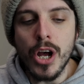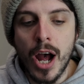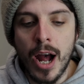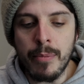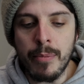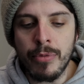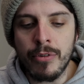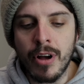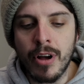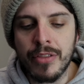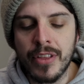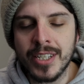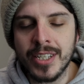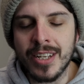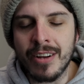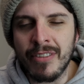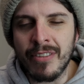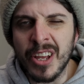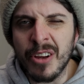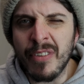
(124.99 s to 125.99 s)
Um, there are things
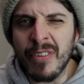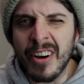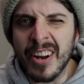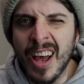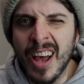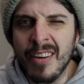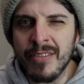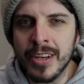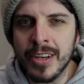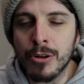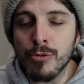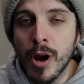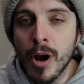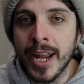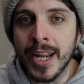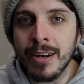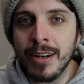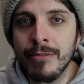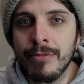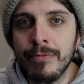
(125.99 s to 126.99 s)
that are, you know, very heavy
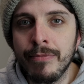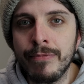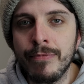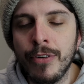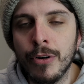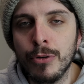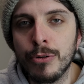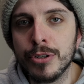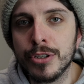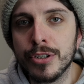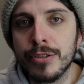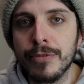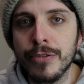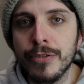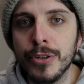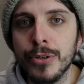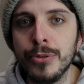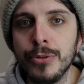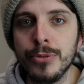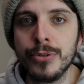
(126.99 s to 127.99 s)
grain focused
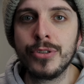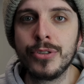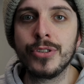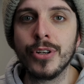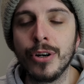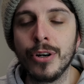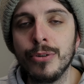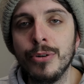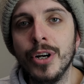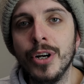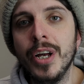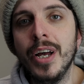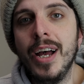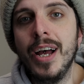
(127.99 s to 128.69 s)
foods, so